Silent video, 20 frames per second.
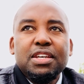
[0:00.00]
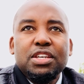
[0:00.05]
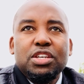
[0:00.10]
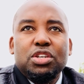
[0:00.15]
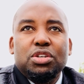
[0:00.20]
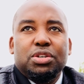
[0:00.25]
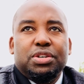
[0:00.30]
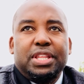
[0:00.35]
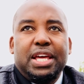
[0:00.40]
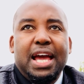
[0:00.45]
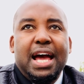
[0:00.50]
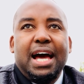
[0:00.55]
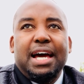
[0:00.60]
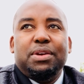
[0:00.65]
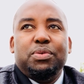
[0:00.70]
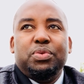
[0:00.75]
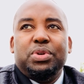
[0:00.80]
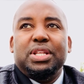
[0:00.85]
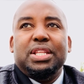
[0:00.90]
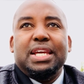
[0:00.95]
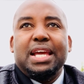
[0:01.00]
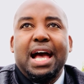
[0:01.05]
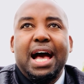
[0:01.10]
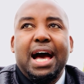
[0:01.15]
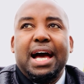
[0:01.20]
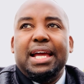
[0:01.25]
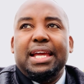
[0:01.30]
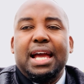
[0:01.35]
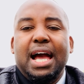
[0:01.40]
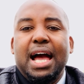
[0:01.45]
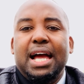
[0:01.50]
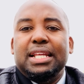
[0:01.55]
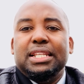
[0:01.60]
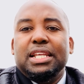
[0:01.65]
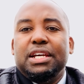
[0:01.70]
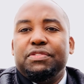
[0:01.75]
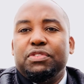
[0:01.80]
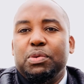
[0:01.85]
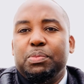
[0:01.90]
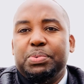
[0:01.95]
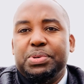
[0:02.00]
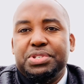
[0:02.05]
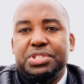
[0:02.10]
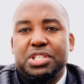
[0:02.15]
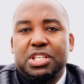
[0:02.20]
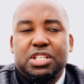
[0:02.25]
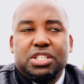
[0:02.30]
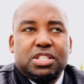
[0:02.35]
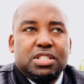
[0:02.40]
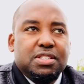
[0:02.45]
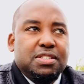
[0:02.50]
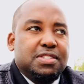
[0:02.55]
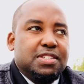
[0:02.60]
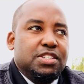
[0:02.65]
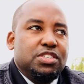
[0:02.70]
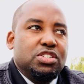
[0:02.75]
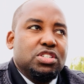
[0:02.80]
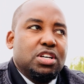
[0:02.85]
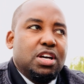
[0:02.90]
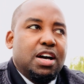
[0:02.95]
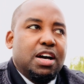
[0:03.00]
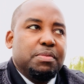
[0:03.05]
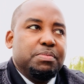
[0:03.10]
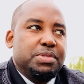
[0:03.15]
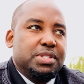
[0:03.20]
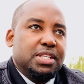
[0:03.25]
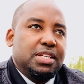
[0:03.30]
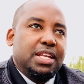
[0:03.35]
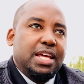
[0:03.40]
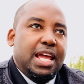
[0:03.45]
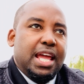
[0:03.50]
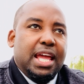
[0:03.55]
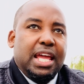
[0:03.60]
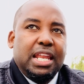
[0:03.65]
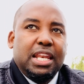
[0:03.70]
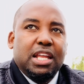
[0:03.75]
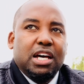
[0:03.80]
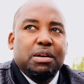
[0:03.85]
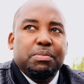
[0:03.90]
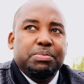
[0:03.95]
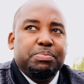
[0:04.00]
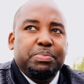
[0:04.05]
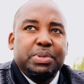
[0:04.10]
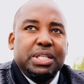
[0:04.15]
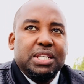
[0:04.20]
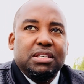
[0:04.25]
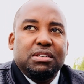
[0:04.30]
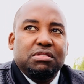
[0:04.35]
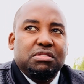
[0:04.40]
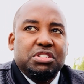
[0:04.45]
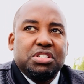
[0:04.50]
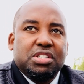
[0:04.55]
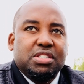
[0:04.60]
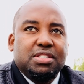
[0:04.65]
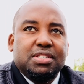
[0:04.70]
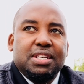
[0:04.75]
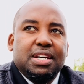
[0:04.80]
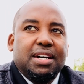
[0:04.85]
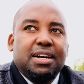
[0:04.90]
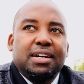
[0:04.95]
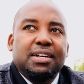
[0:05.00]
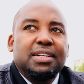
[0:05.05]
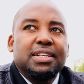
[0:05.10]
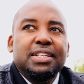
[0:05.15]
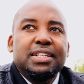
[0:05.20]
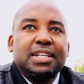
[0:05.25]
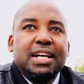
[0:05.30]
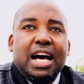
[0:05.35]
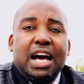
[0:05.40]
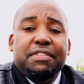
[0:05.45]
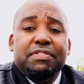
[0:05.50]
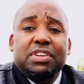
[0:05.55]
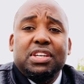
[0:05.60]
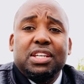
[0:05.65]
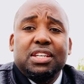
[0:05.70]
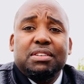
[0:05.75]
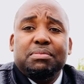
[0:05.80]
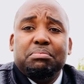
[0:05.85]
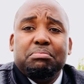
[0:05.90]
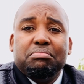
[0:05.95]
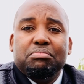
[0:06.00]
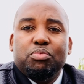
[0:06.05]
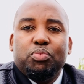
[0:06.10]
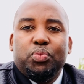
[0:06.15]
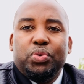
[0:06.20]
they had really high level positions in jobs, and they end up being just having